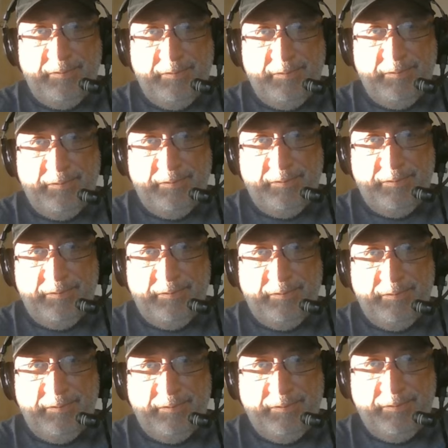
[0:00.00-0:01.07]

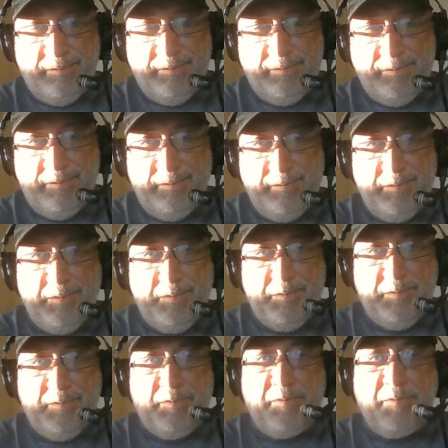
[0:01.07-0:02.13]

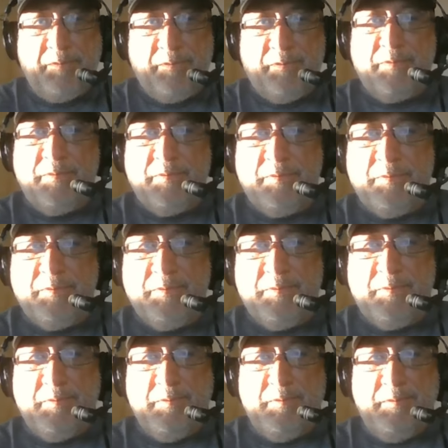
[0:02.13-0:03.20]

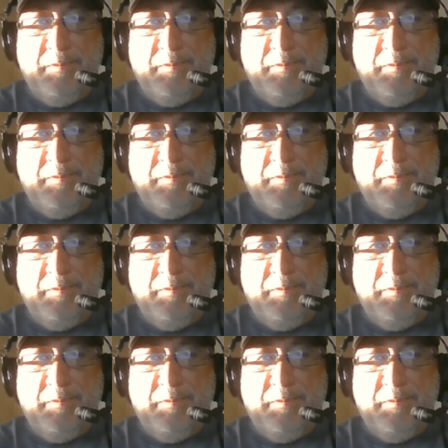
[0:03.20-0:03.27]
[no speech]